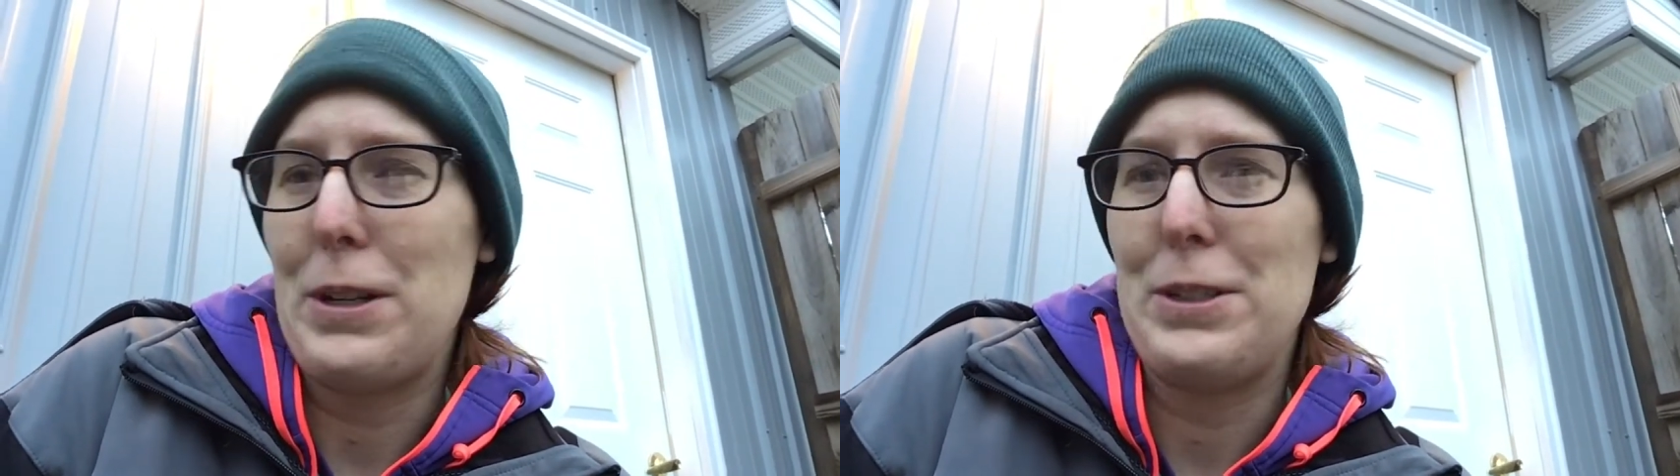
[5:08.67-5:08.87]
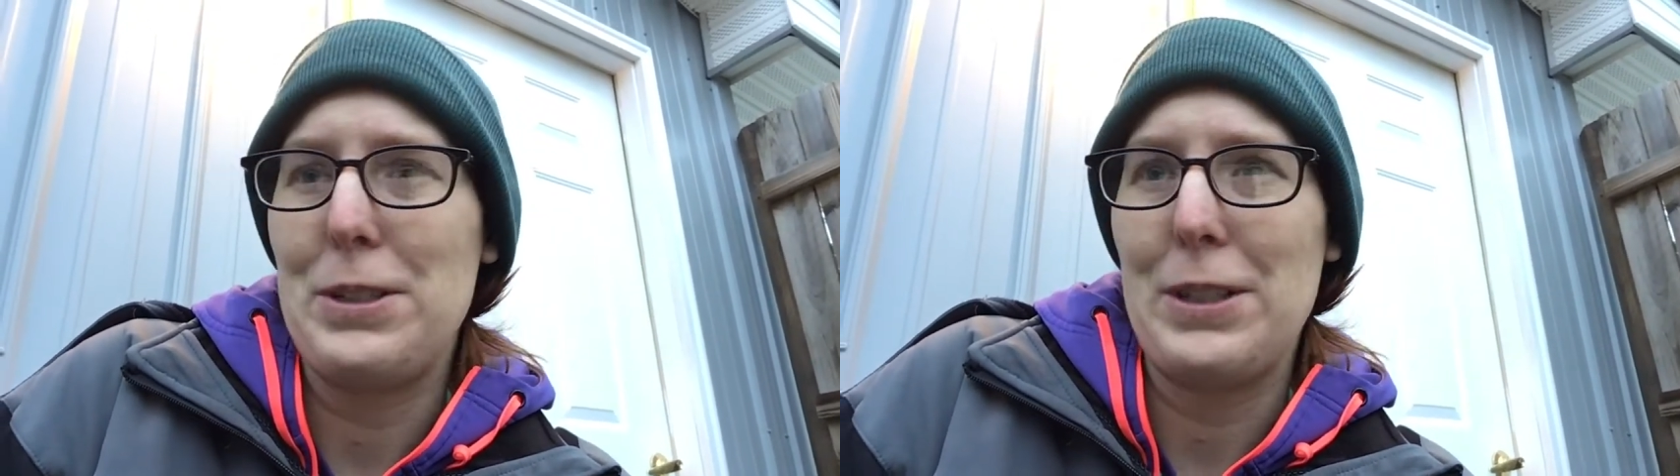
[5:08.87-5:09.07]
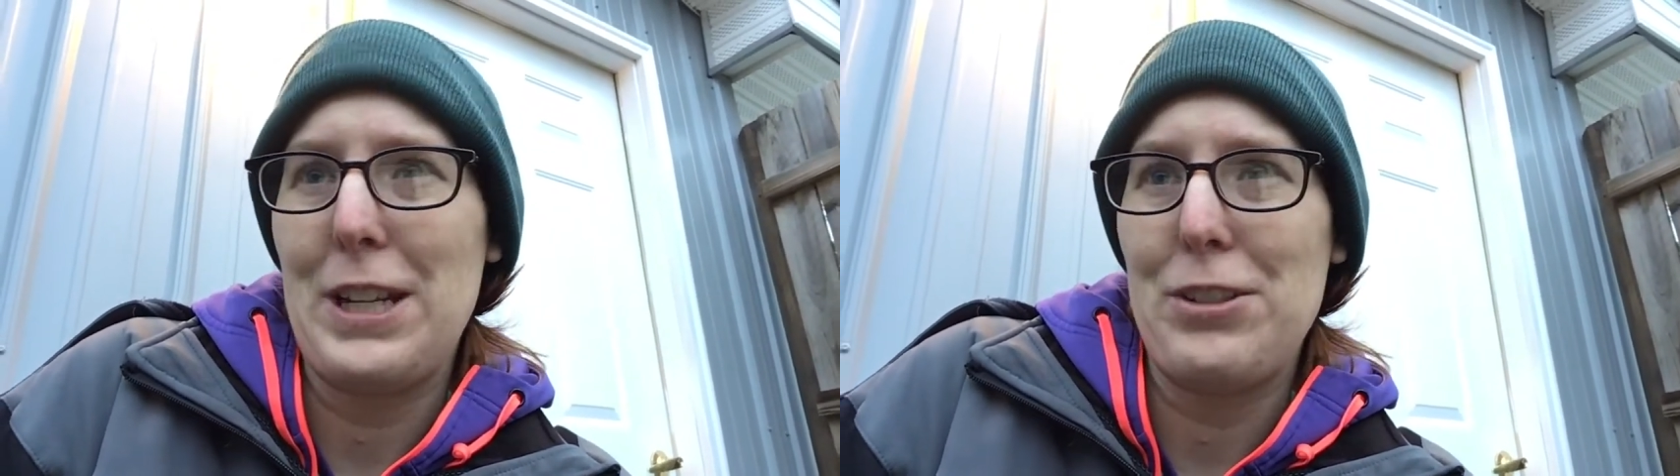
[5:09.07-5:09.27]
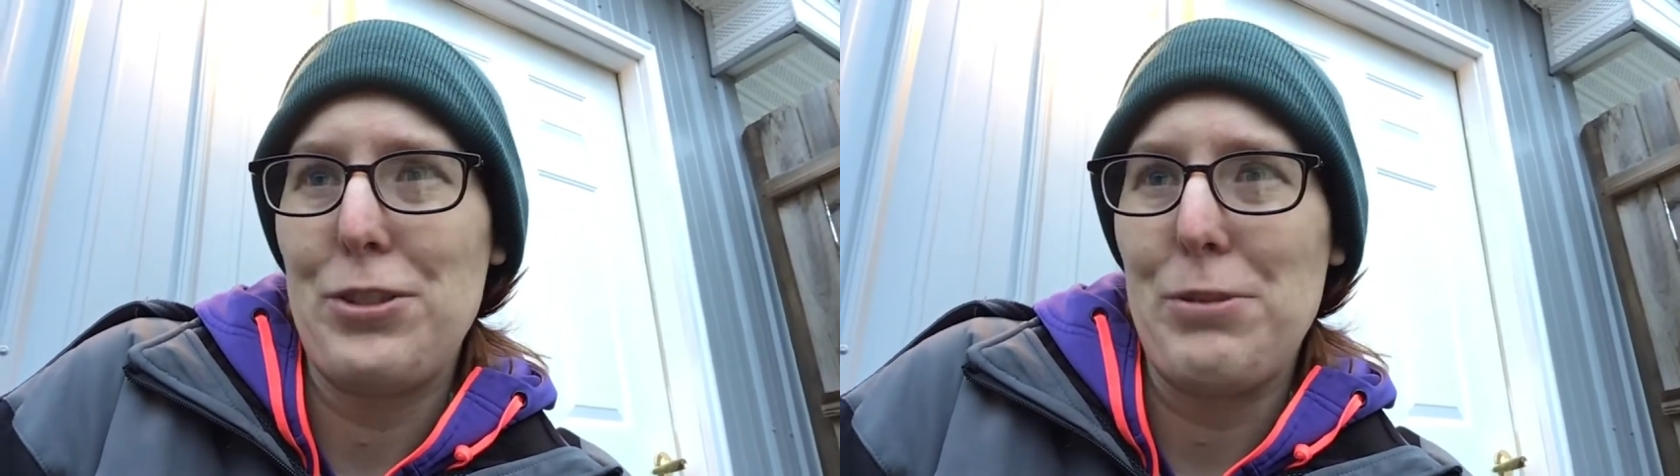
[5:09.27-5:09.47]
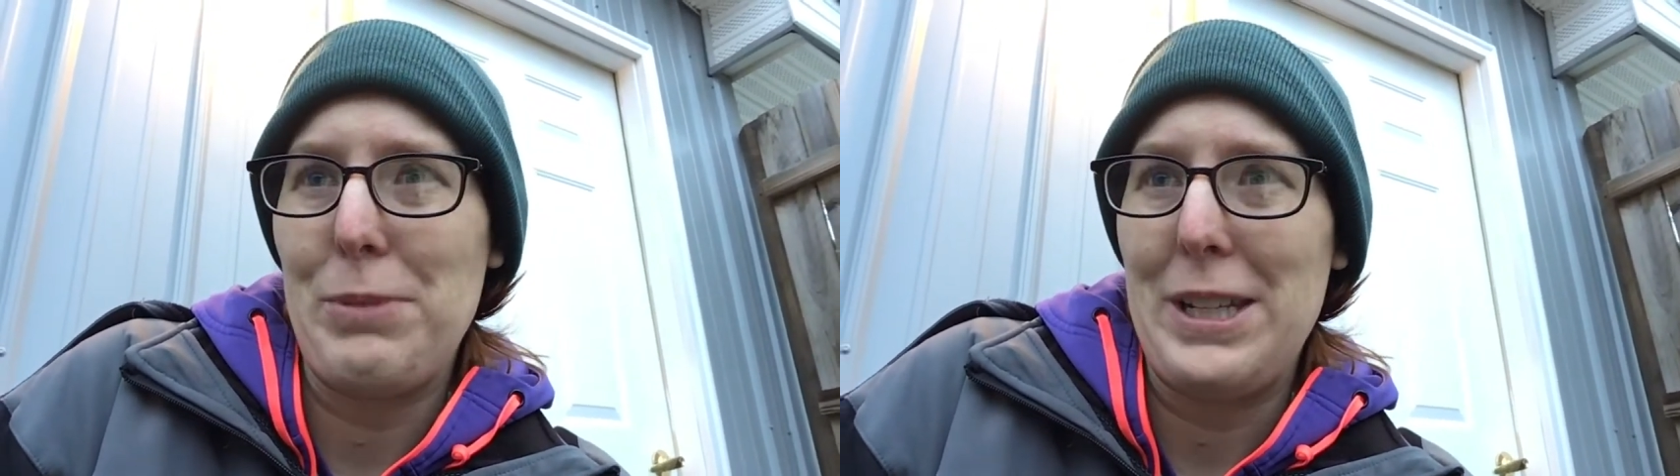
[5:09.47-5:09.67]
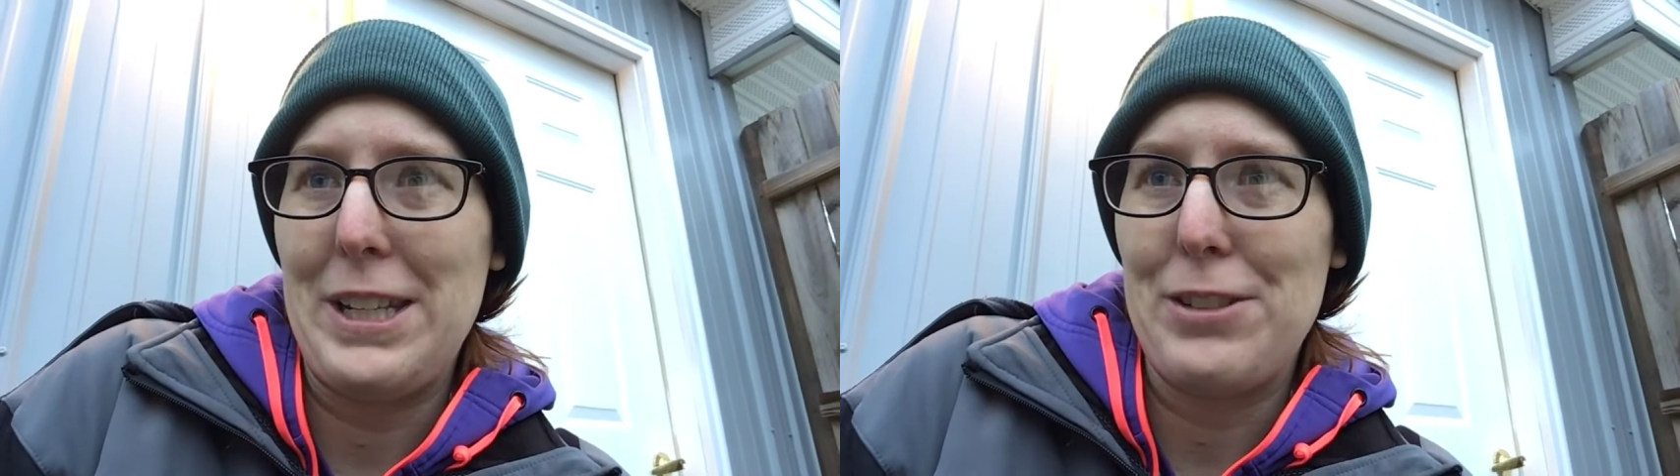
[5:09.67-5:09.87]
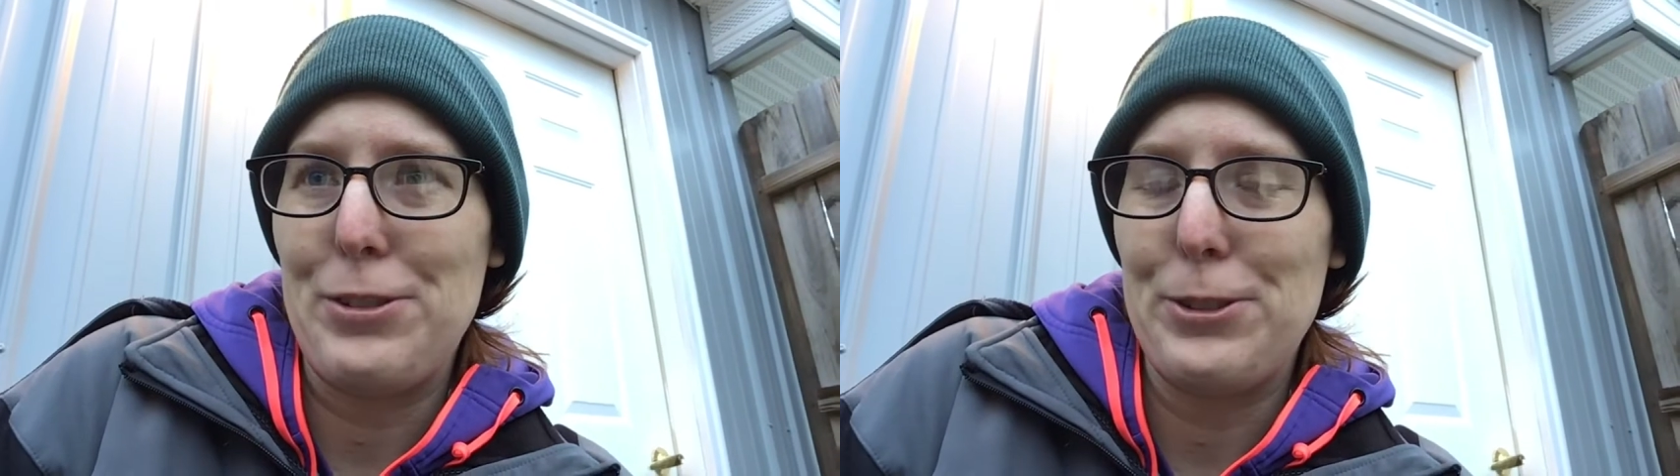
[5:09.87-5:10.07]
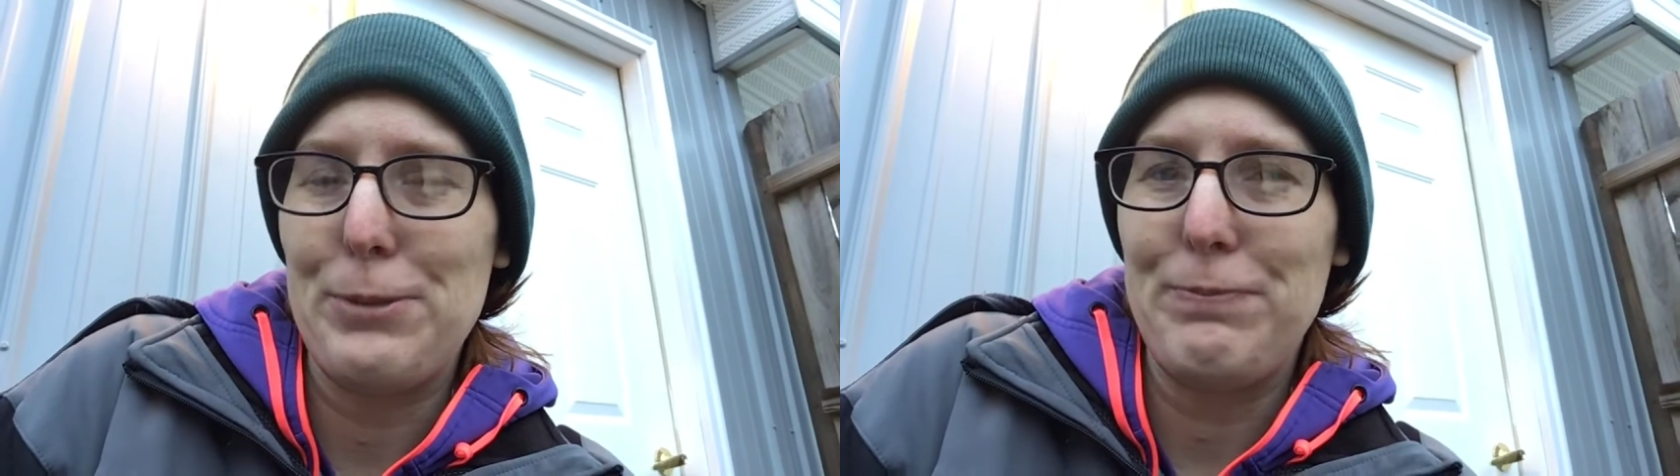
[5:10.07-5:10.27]
so that shouldn't be the
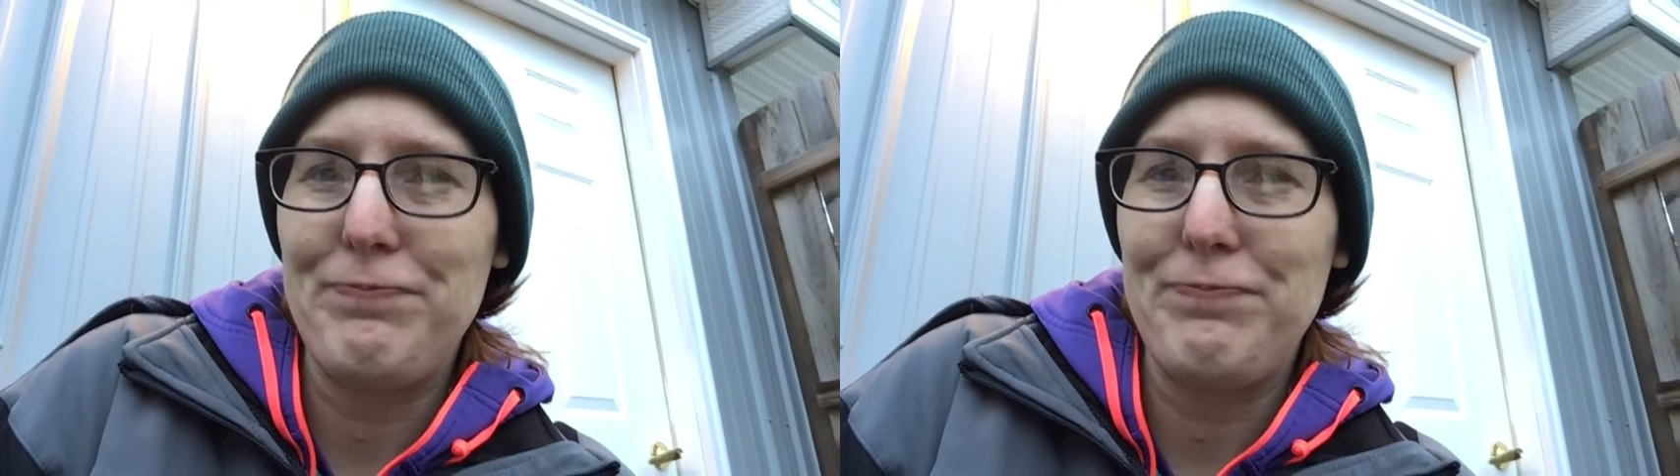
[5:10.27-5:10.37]
issue.